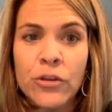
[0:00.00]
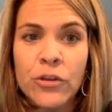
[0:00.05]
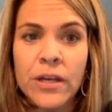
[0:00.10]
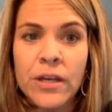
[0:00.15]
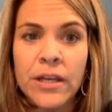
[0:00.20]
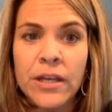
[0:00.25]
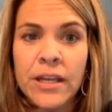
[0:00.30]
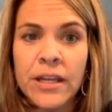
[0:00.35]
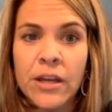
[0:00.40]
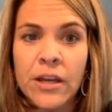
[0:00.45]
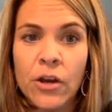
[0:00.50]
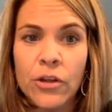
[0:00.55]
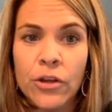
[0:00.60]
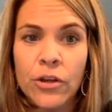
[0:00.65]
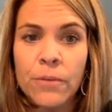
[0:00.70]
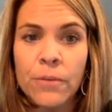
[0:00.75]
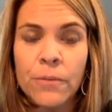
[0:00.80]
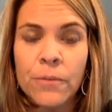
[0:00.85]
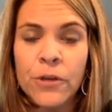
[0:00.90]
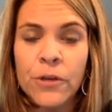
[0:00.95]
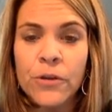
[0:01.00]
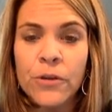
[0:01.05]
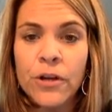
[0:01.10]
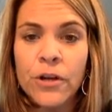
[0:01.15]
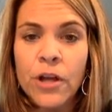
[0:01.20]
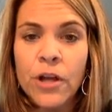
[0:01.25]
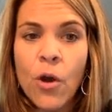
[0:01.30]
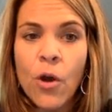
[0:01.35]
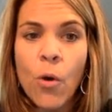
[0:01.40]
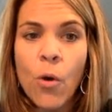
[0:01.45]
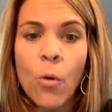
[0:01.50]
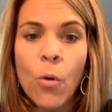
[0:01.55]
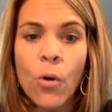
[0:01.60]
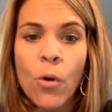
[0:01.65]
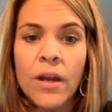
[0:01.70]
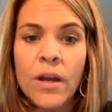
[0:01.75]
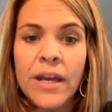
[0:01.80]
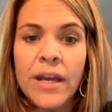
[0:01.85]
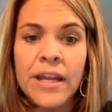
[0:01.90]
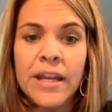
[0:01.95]
you can get it on your computer
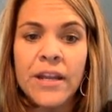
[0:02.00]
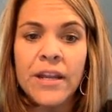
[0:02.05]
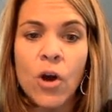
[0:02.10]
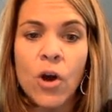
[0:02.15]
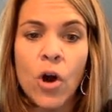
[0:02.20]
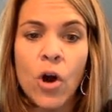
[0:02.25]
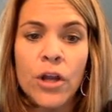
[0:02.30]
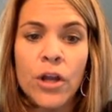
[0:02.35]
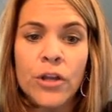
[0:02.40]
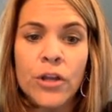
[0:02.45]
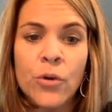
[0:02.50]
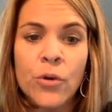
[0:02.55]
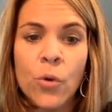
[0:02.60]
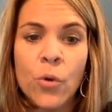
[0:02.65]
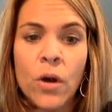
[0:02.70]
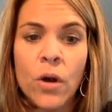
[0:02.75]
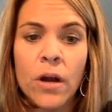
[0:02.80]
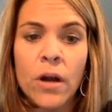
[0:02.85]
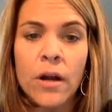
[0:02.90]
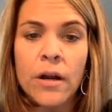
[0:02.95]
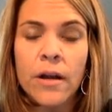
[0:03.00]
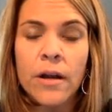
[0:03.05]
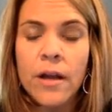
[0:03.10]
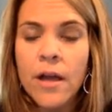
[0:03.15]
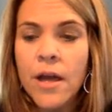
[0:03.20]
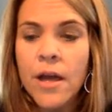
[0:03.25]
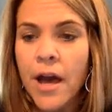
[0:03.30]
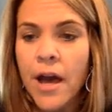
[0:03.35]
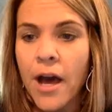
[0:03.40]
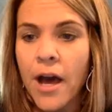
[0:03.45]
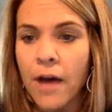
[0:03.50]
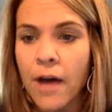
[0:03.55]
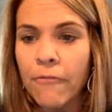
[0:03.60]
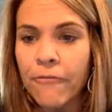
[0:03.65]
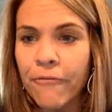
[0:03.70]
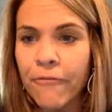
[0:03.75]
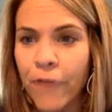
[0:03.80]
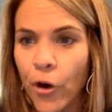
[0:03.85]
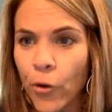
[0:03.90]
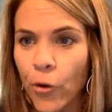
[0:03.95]
or get it on your
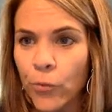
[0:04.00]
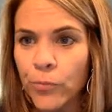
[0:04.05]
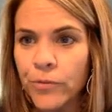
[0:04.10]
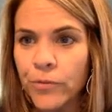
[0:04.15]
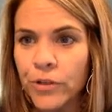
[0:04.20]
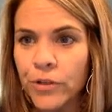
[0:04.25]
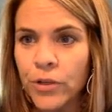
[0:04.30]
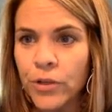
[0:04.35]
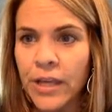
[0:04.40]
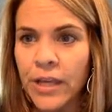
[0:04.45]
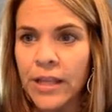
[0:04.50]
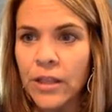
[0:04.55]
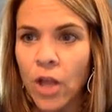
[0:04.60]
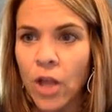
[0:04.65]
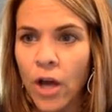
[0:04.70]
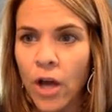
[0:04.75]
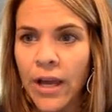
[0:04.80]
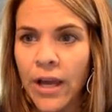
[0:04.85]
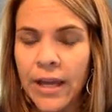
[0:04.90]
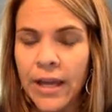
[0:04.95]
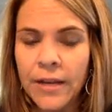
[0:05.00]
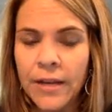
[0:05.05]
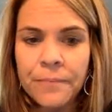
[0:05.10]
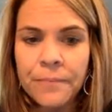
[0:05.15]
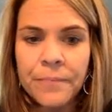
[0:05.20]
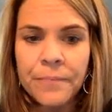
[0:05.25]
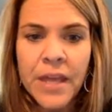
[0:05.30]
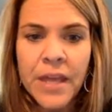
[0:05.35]
phone. You can log in